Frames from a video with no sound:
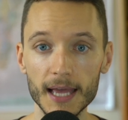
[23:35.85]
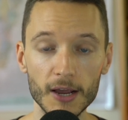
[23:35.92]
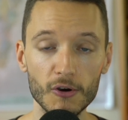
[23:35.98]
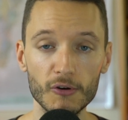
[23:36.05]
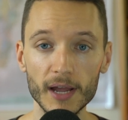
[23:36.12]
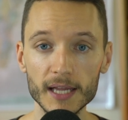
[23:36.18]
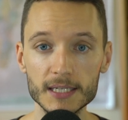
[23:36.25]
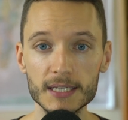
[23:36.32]
It
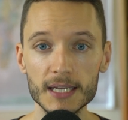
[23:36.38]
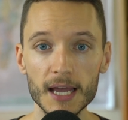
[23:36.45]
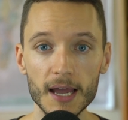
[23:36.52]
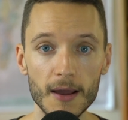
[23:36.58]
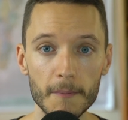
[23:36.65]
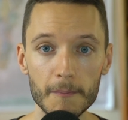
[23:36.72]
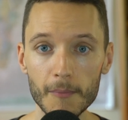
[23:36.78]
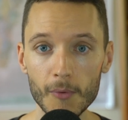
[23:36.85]
creates
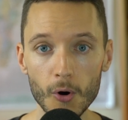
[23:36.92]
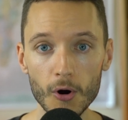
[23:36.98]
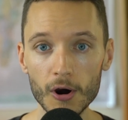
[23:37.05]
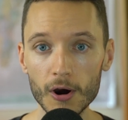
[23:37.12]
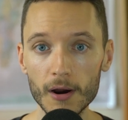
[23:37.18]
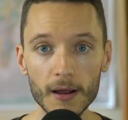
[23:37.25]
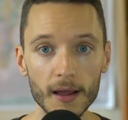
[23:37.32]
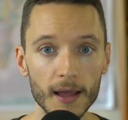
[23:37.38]

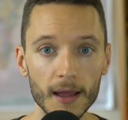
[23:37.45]
more